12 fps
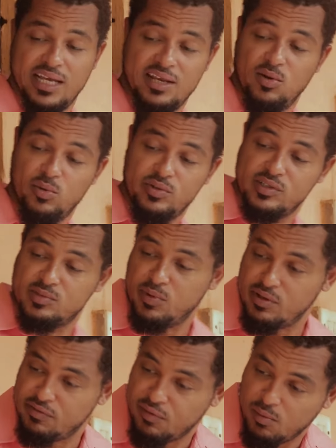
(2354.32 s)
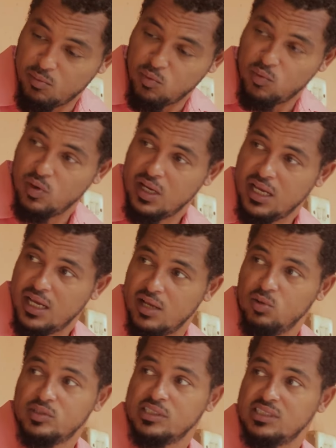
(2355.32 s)
are getting all this money from.
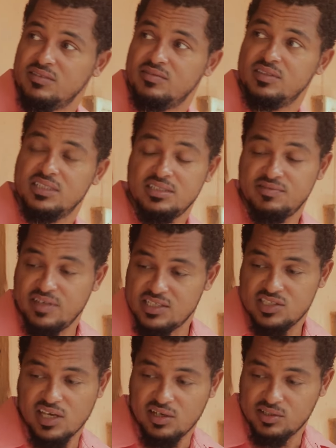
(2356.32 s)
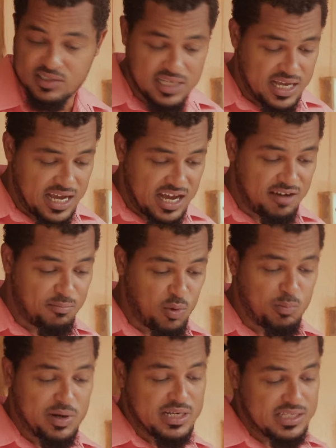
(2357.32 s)
It looks as if even these village girls have
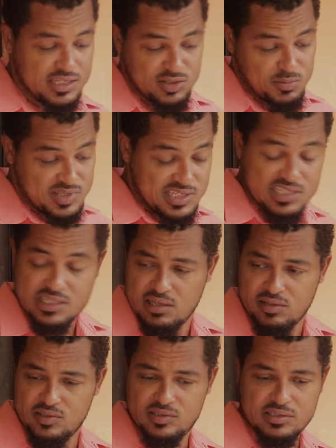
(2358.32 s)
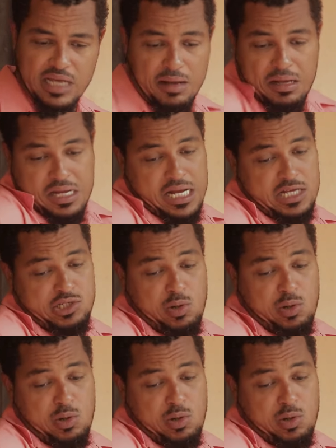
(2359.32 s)
more money than some city girls. A